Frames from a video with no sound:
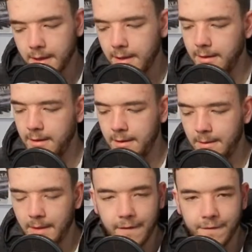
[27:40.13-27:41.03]

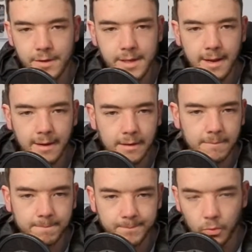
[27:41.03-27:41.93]
That free kick
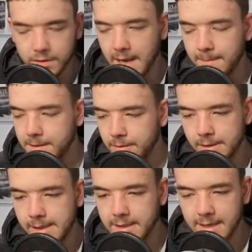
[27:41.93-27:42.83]
was
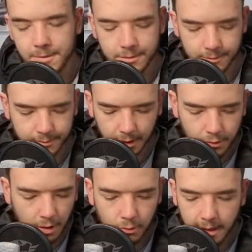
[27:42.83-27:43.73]
absolutely exceptional.
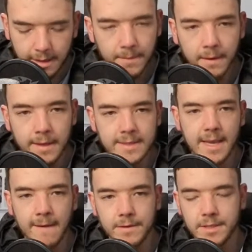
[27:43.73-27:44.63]
No goalkeeper
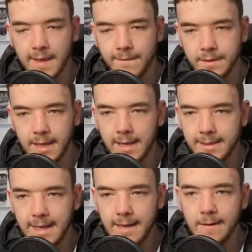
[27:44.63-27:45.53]
is ever saving that
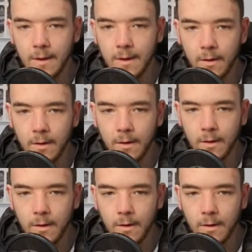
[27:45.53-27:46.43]
in their lives.